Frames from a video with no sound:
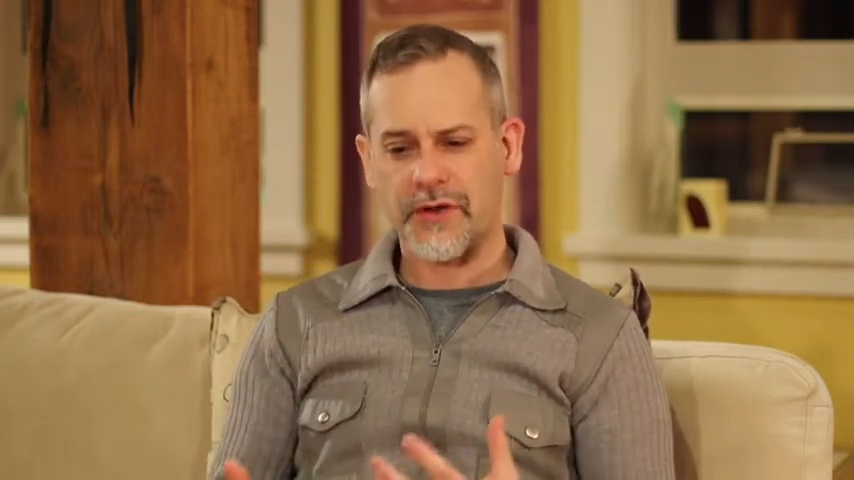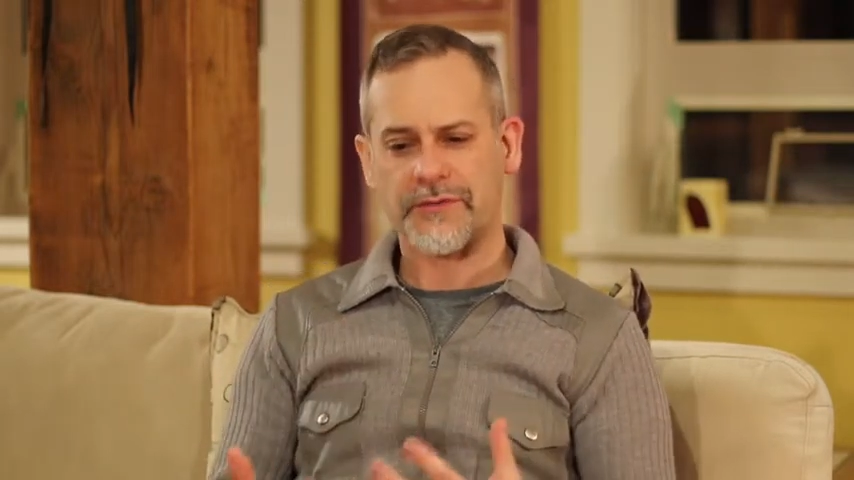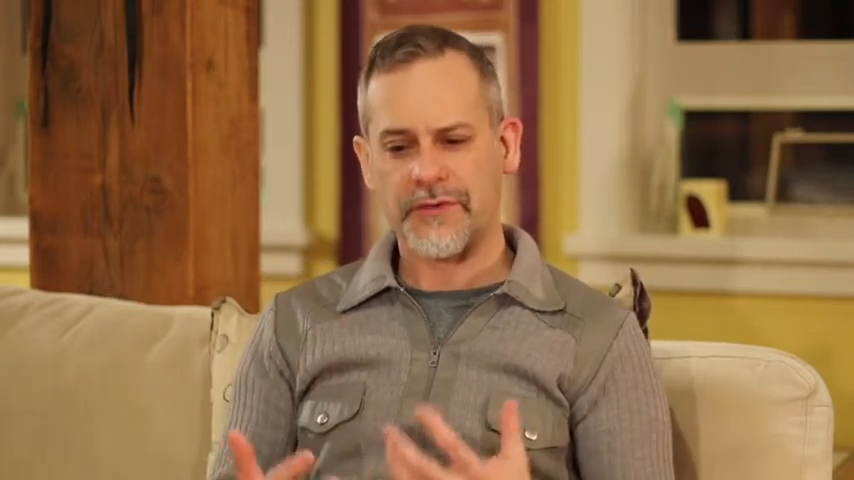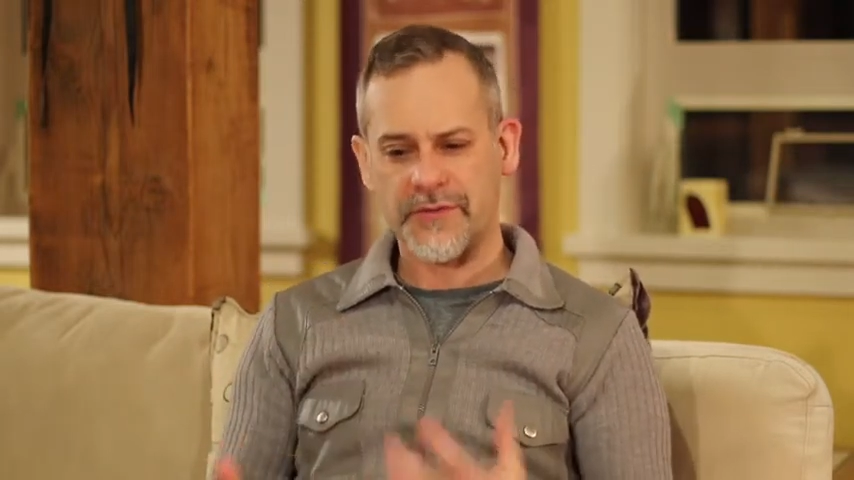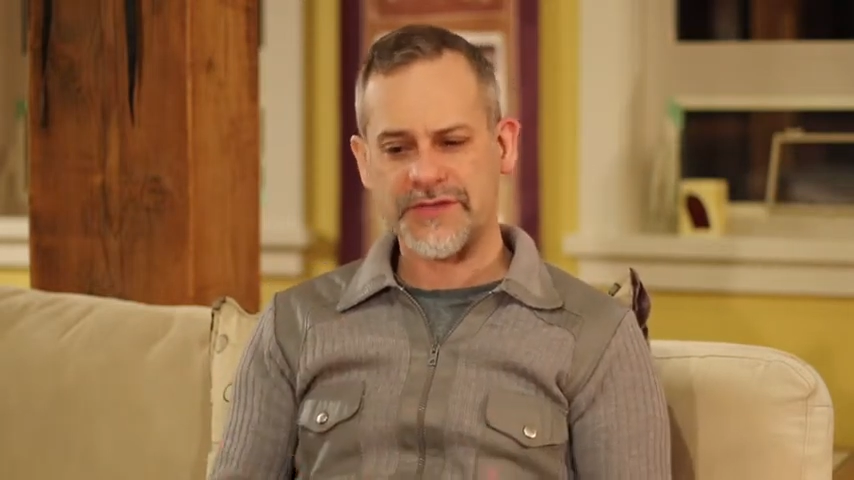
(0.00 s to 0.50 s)
our
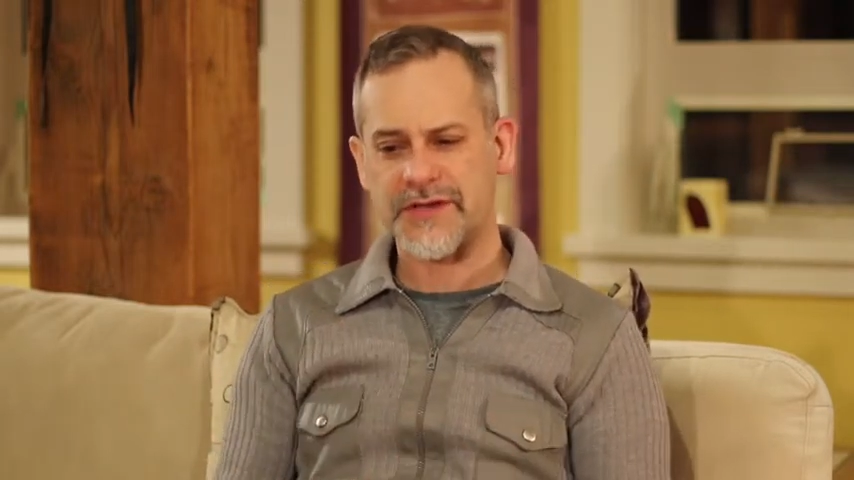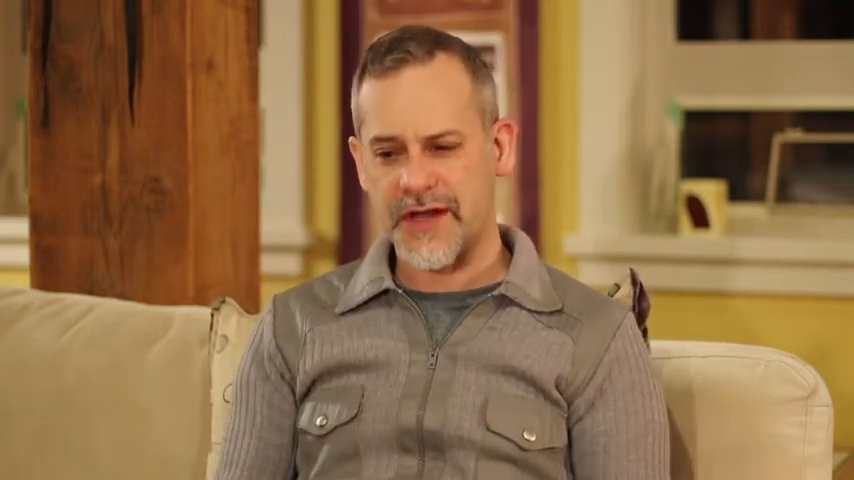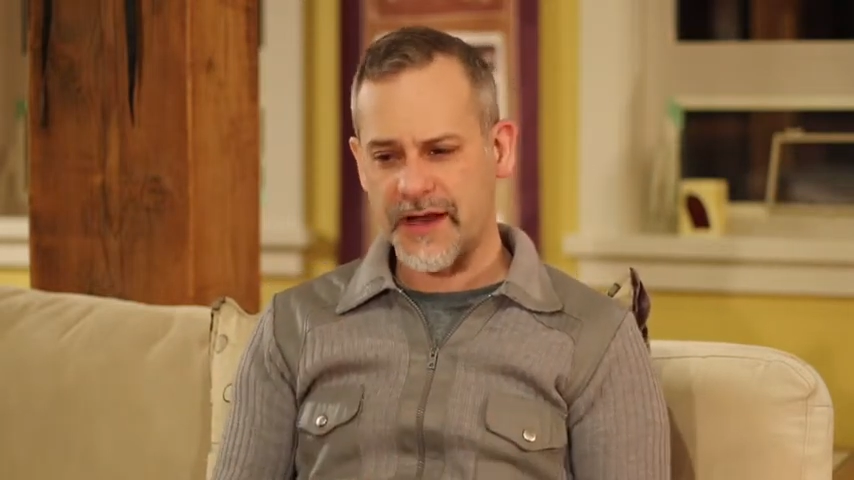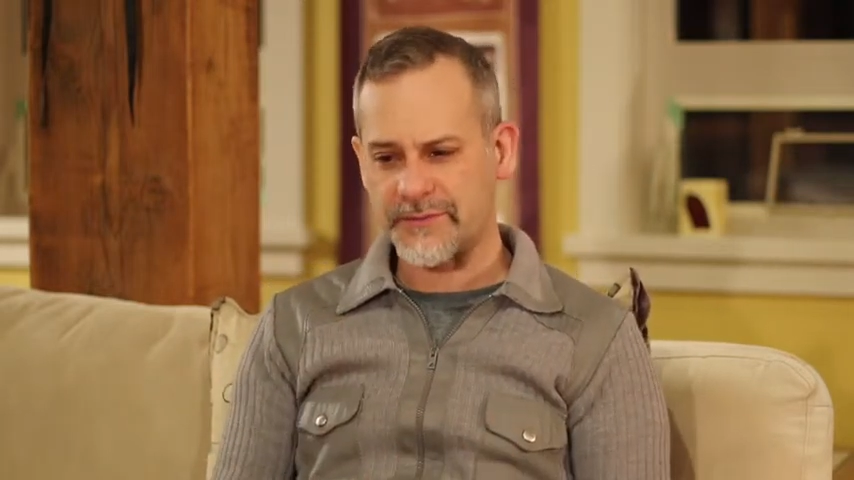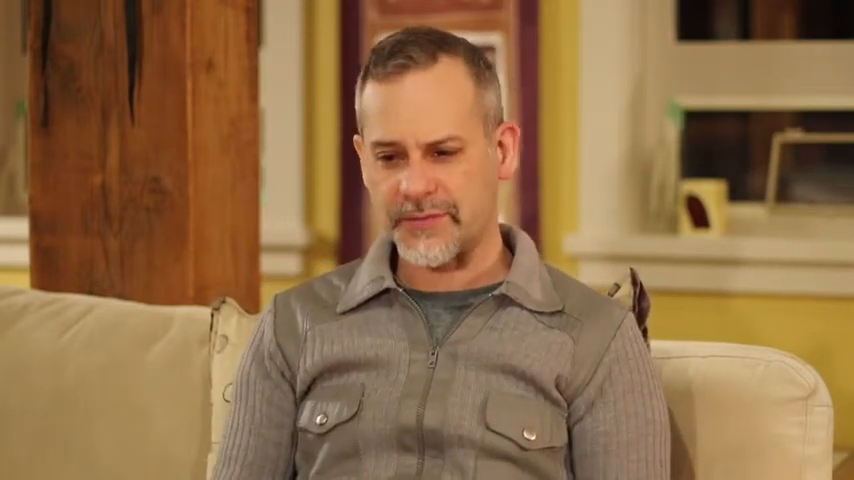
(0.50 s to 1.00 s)

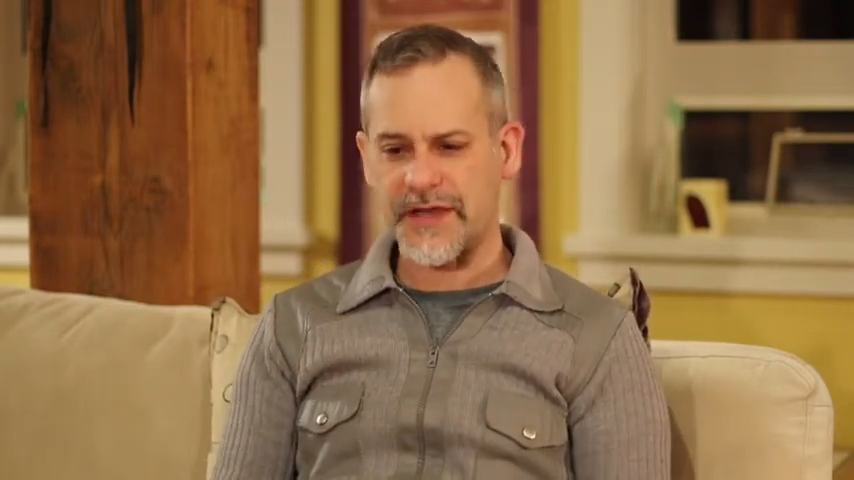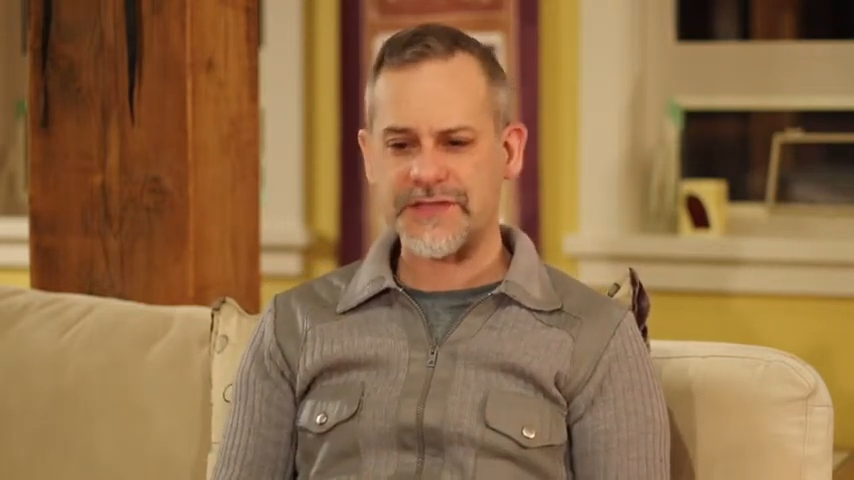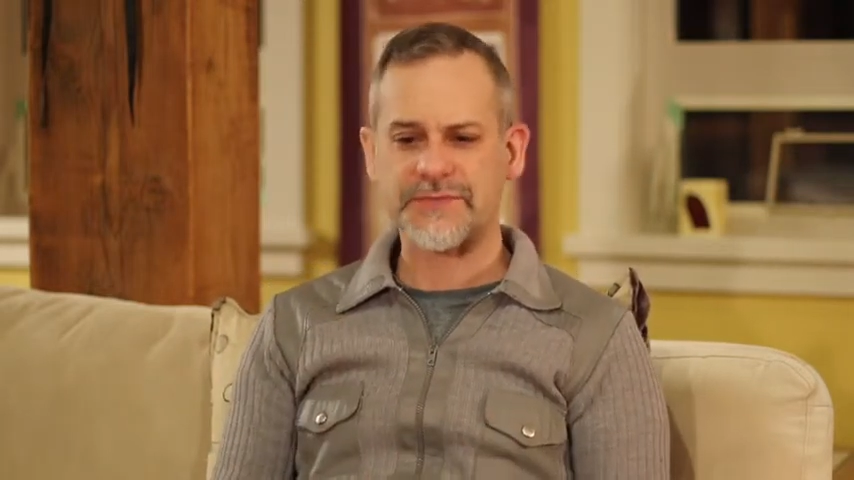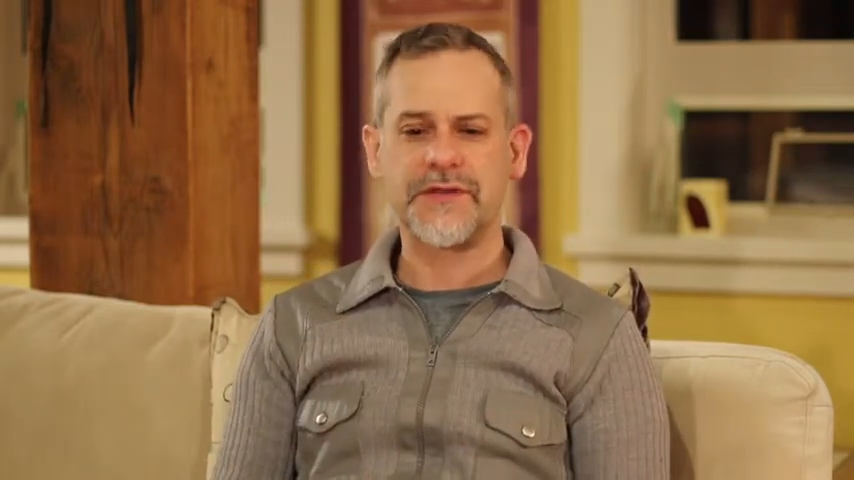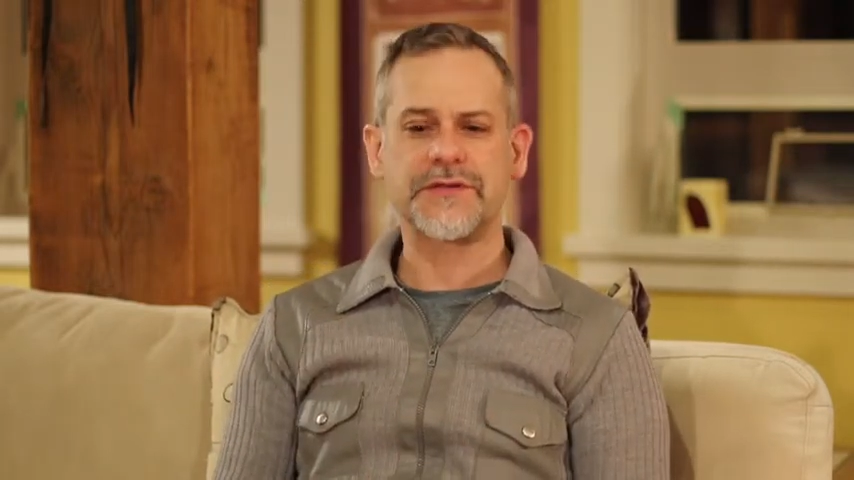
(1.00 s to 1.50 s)
thermostat
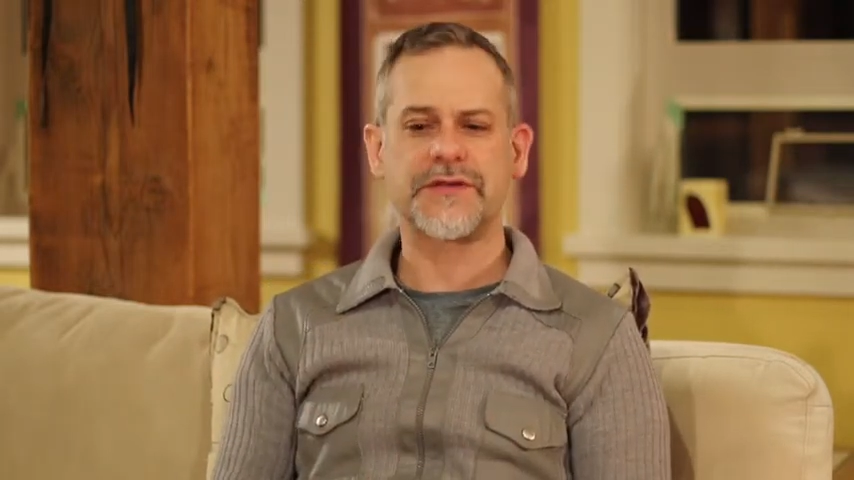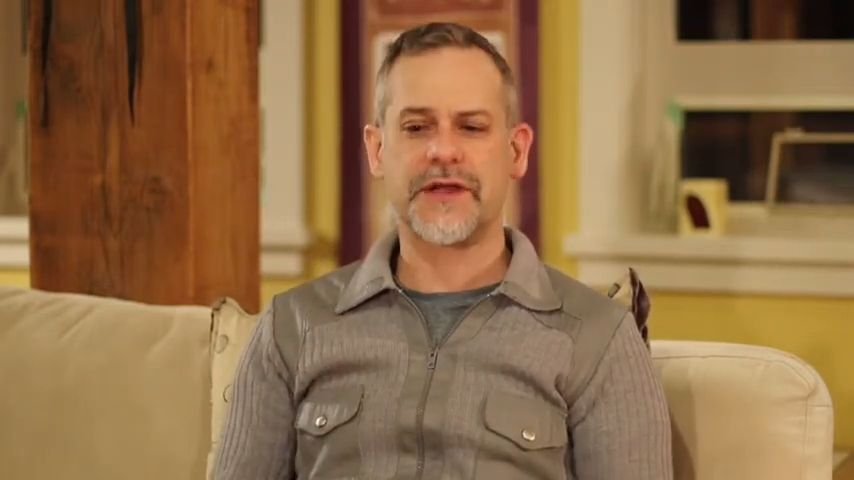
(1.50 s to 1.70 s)
placement